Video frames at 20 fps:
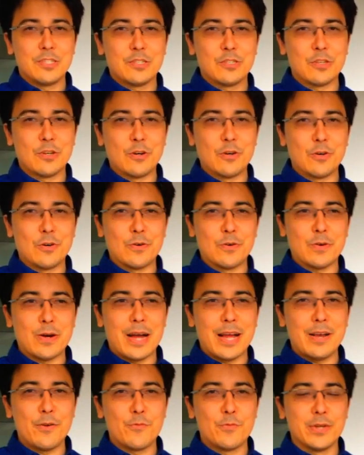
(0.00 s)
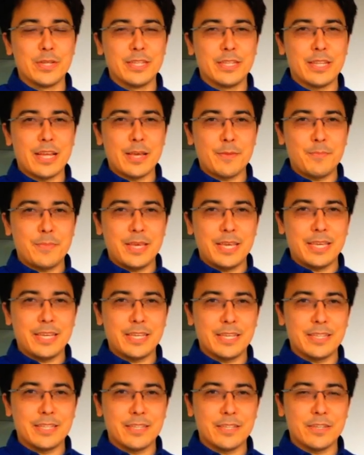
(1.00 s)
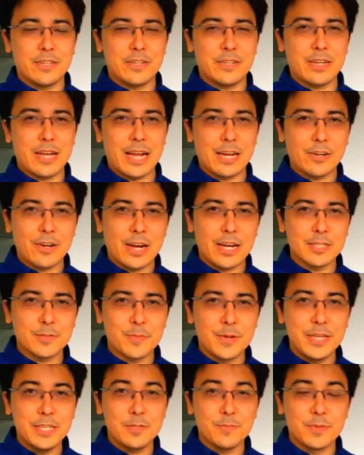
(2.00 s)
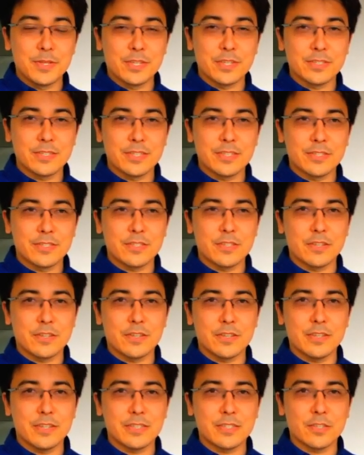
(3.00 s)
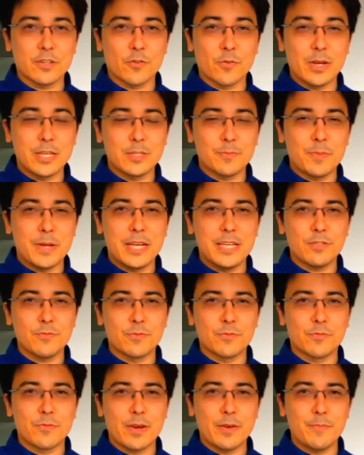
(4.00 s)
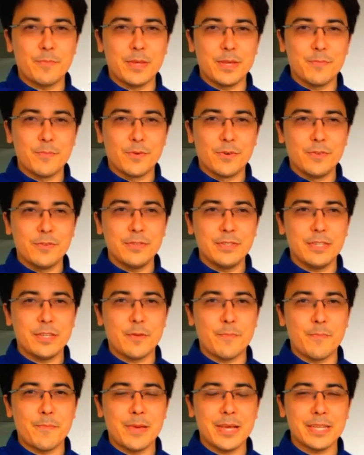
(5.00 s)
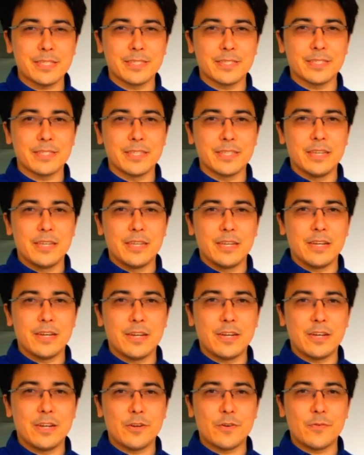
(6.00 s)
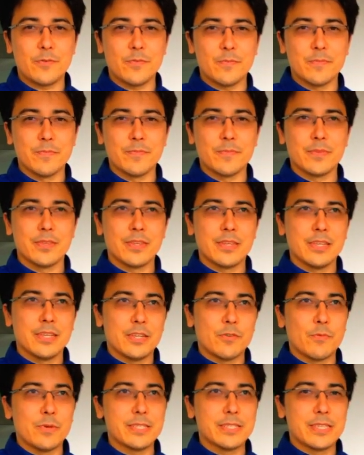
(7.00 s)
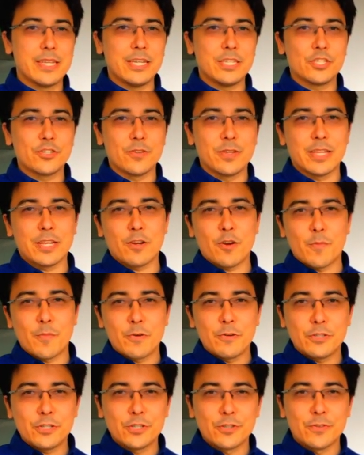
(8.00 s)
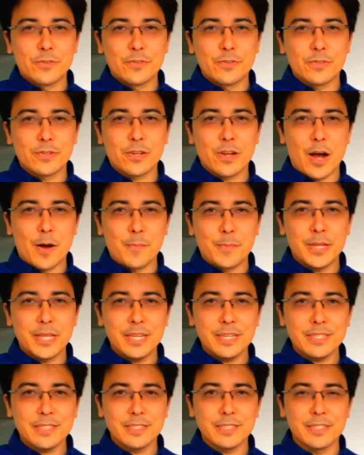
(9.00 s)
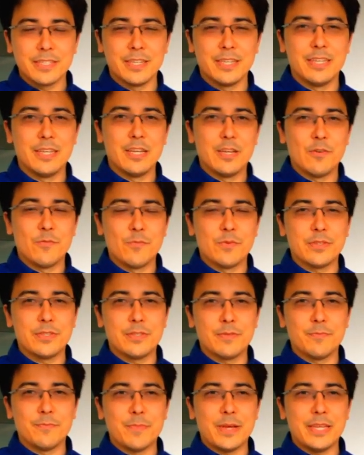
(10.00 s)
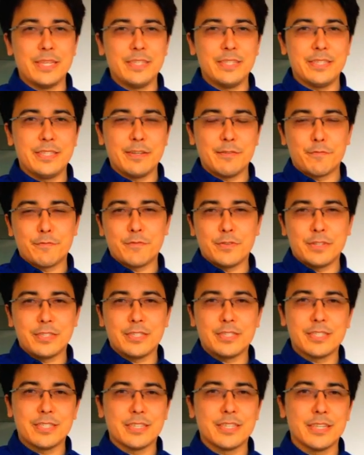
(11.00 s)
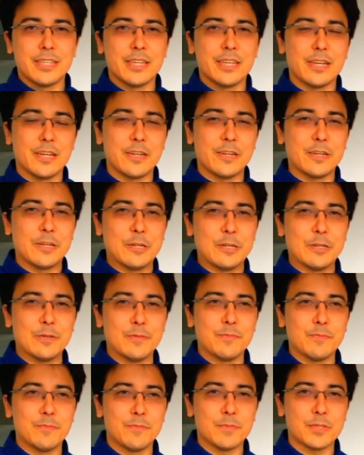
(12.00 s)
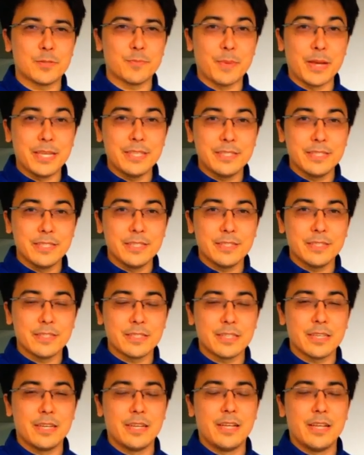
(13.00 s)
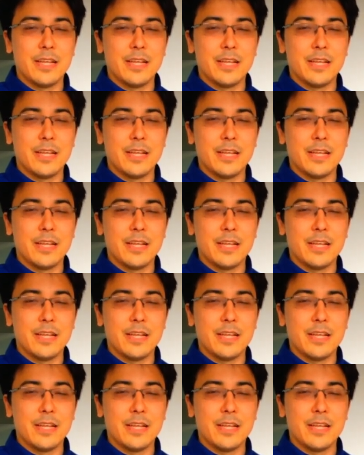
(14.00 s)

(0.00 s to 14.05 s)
So I really like being in the Agora space because it's a great space with great people in a mix residential and commercial complex with many different spaces.